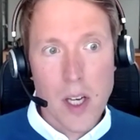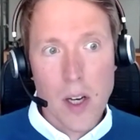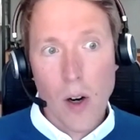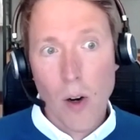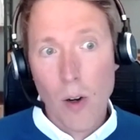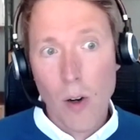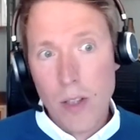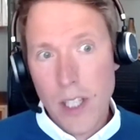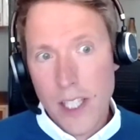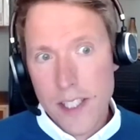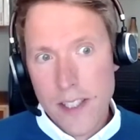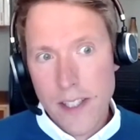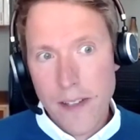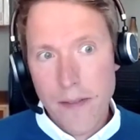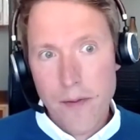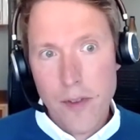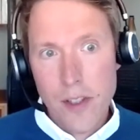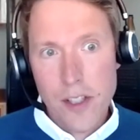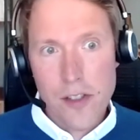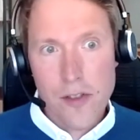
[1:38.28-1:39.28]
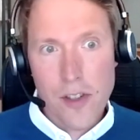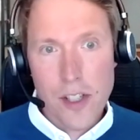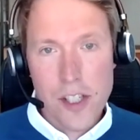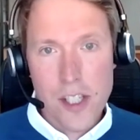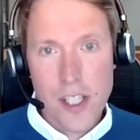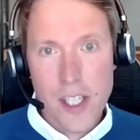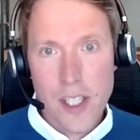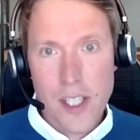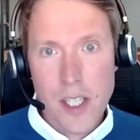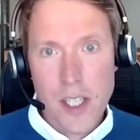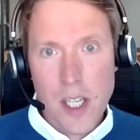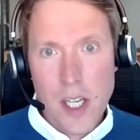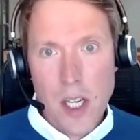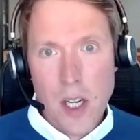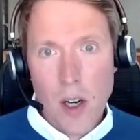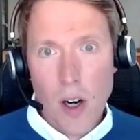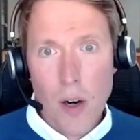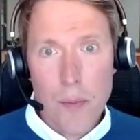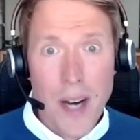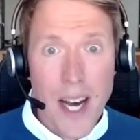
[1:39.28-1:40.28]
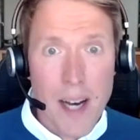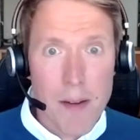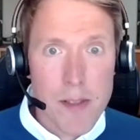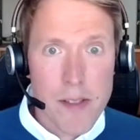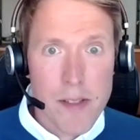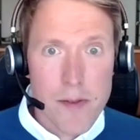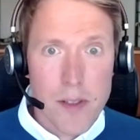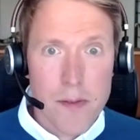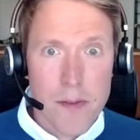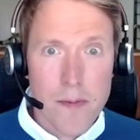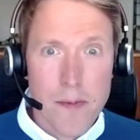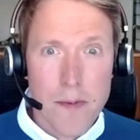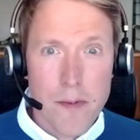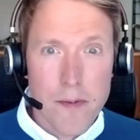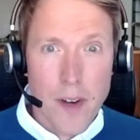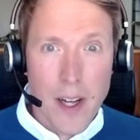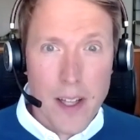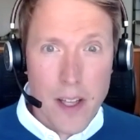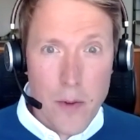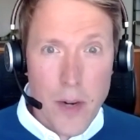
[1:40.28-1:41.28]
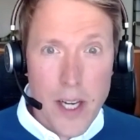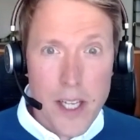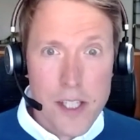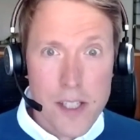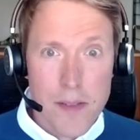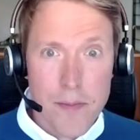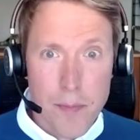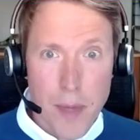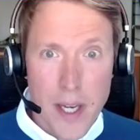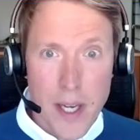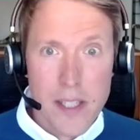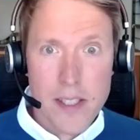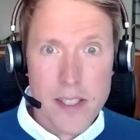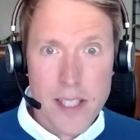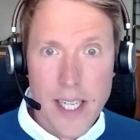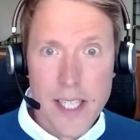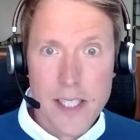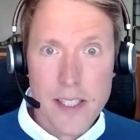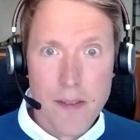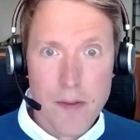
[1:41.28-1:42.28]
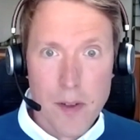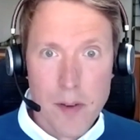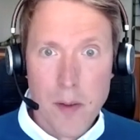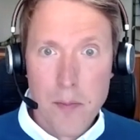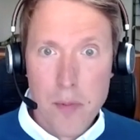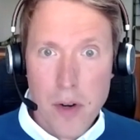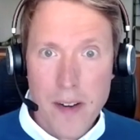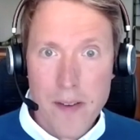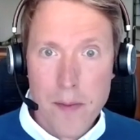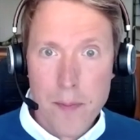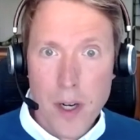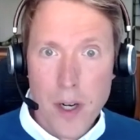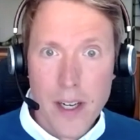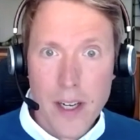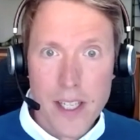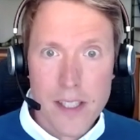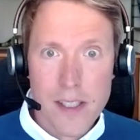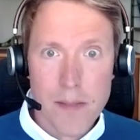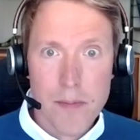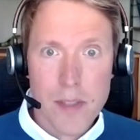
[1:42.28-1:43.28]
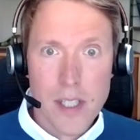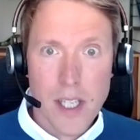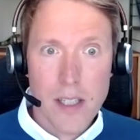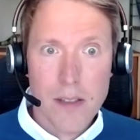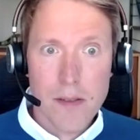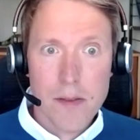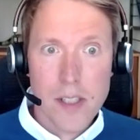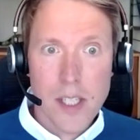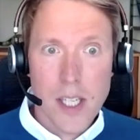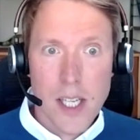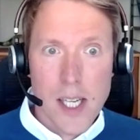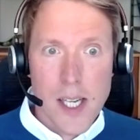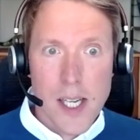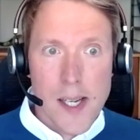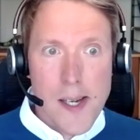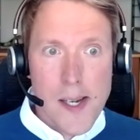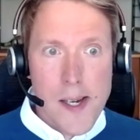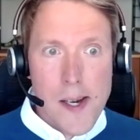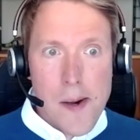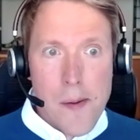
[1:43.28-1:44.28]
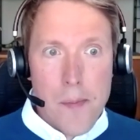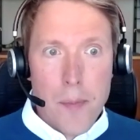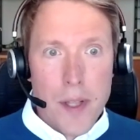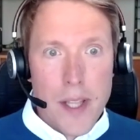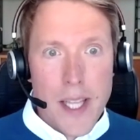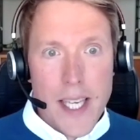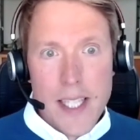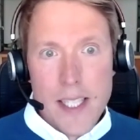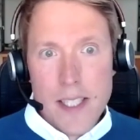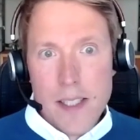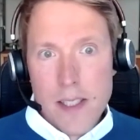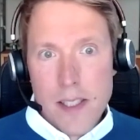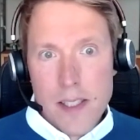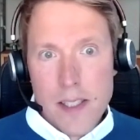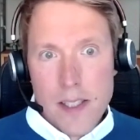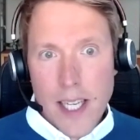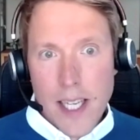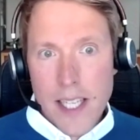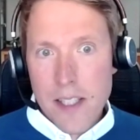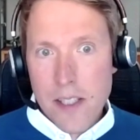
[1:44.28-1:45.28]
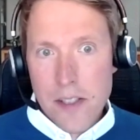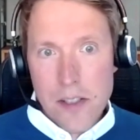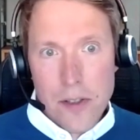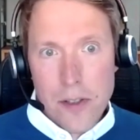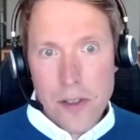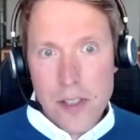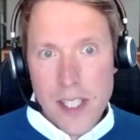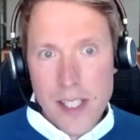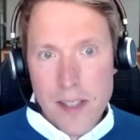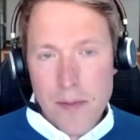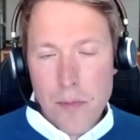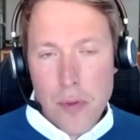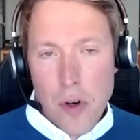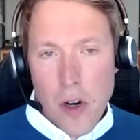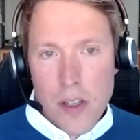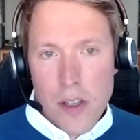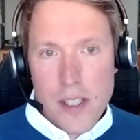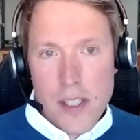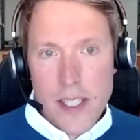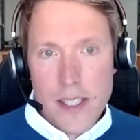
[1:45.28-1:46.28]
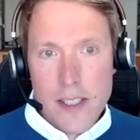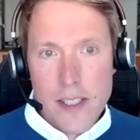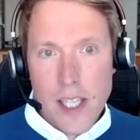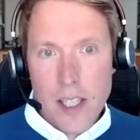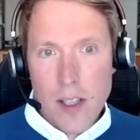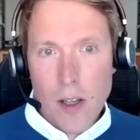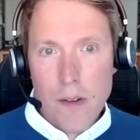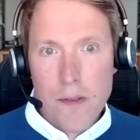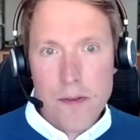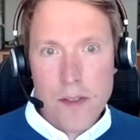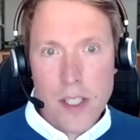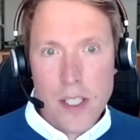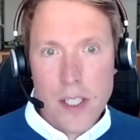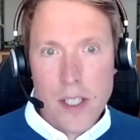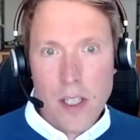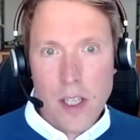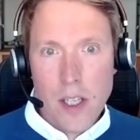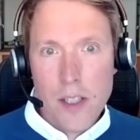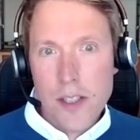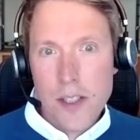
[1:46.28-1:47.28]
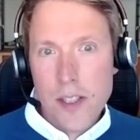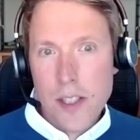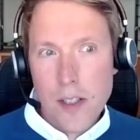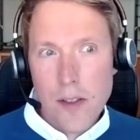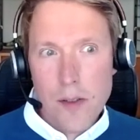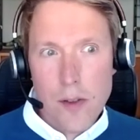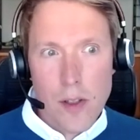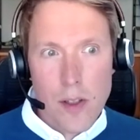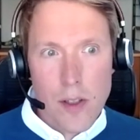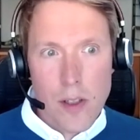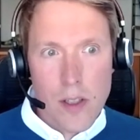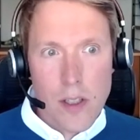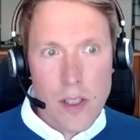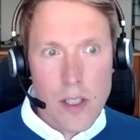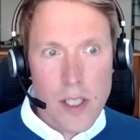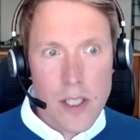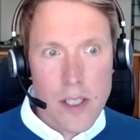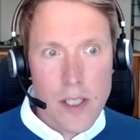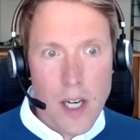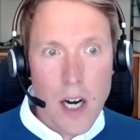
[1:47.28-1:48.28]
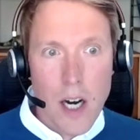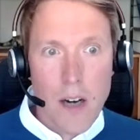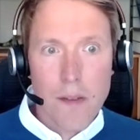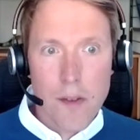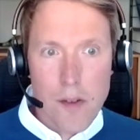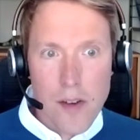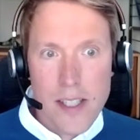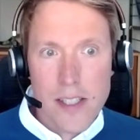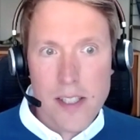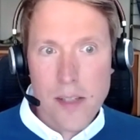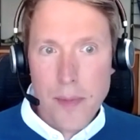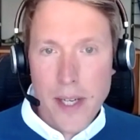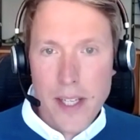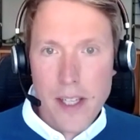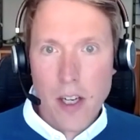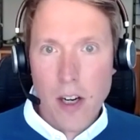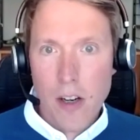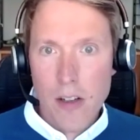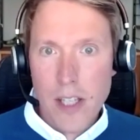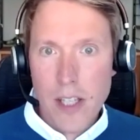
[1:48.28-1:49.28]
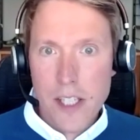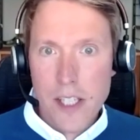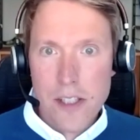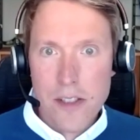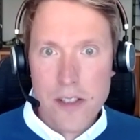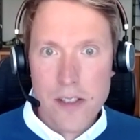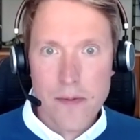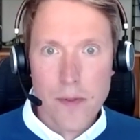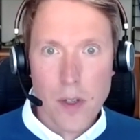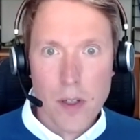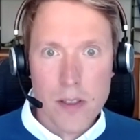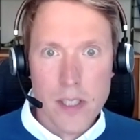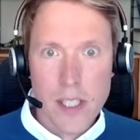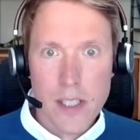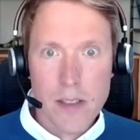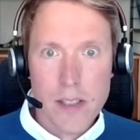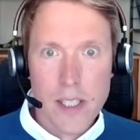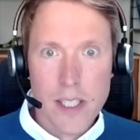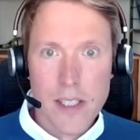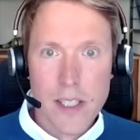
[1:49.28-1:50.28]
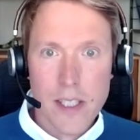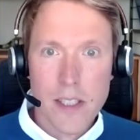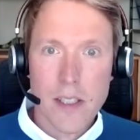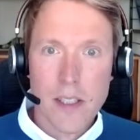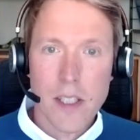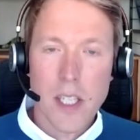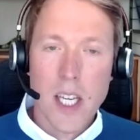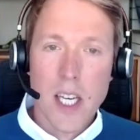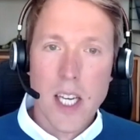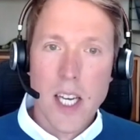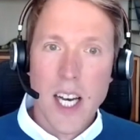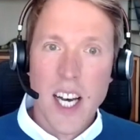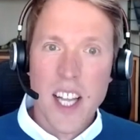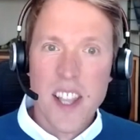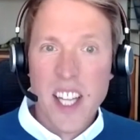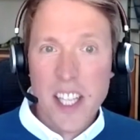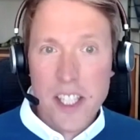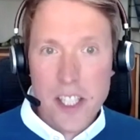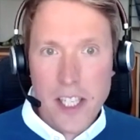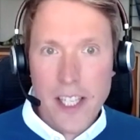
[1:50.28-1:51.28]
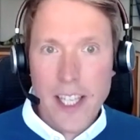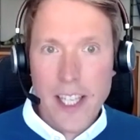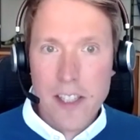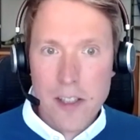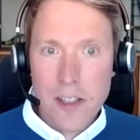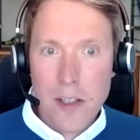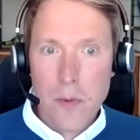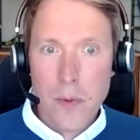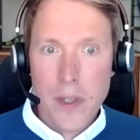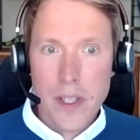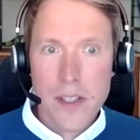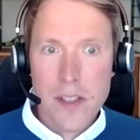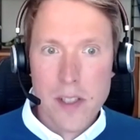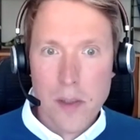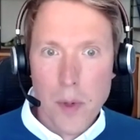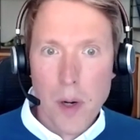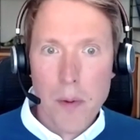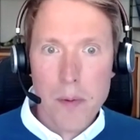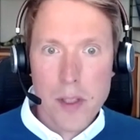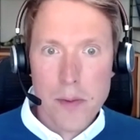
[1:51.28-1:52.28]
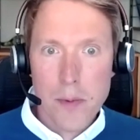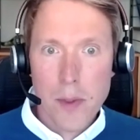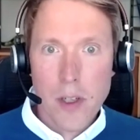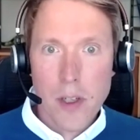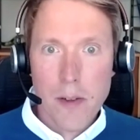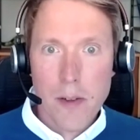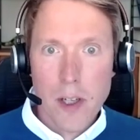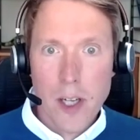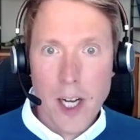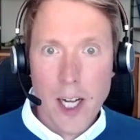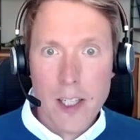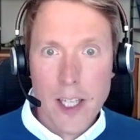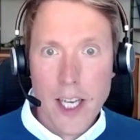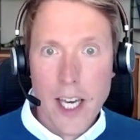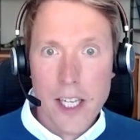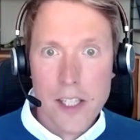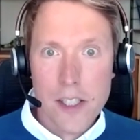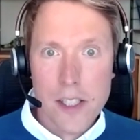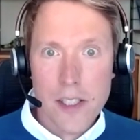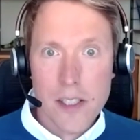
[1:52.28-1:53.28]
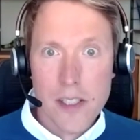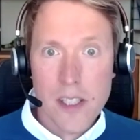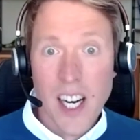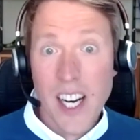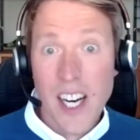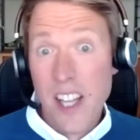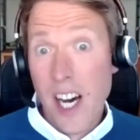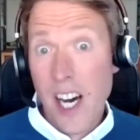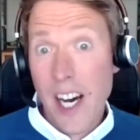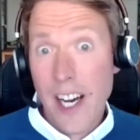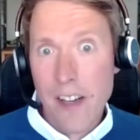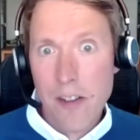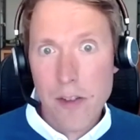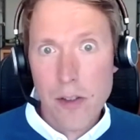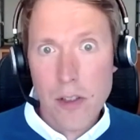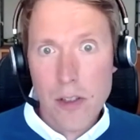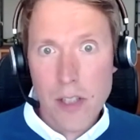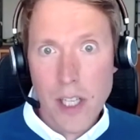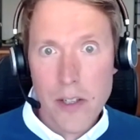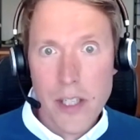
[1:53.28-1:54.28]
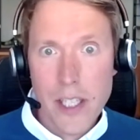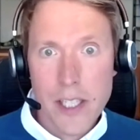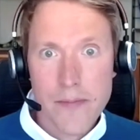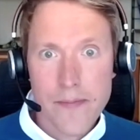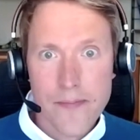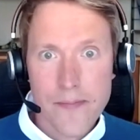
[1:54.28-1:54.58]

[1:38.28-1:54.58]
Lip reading: or listed infrastructure, or perhaps from valuation-based data from the private markets themselves. But these data sources and proxies can often under or overestimate the correlations and volatilities, and then you can end up with suboptimal allocations, either higher or lower.